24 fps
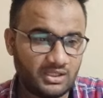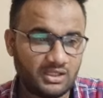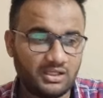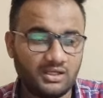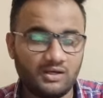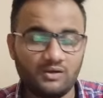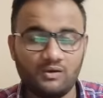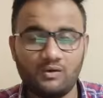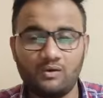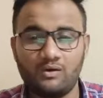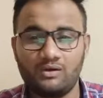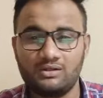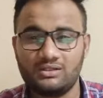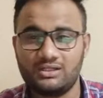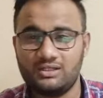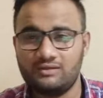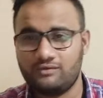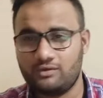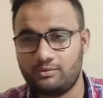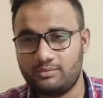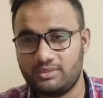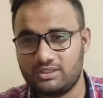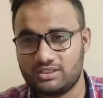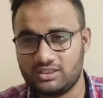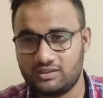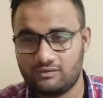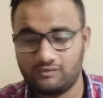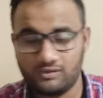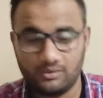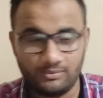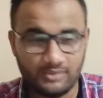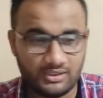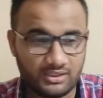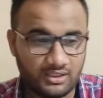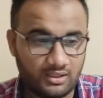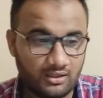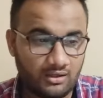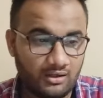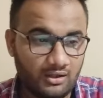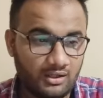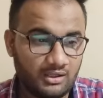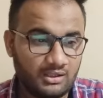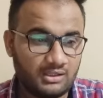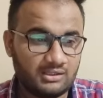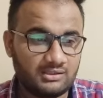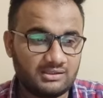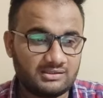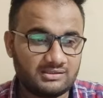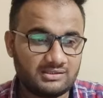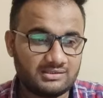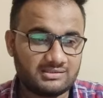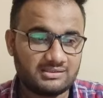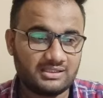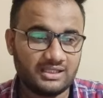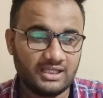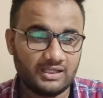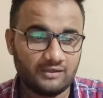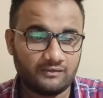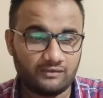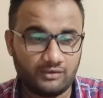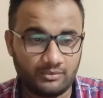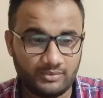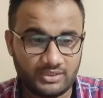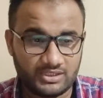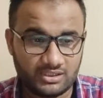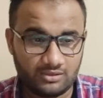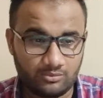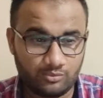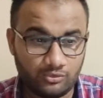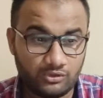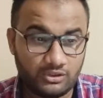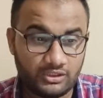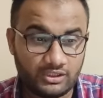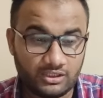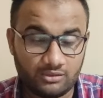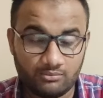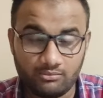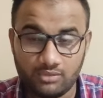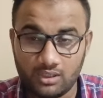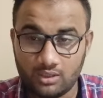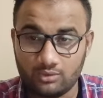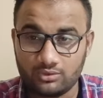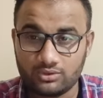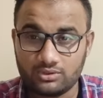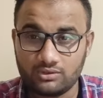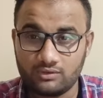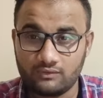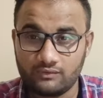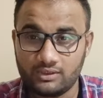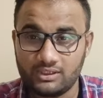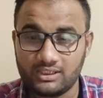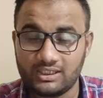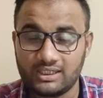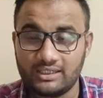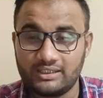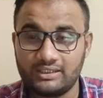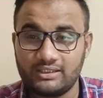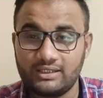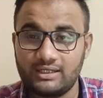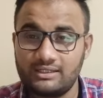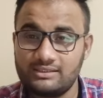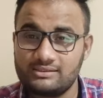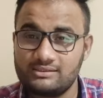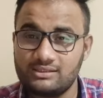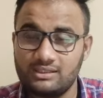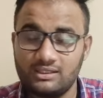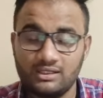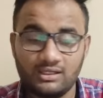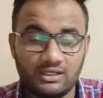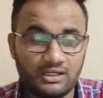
Here all the information will be there. This is the information bulletin brochure for the candidates.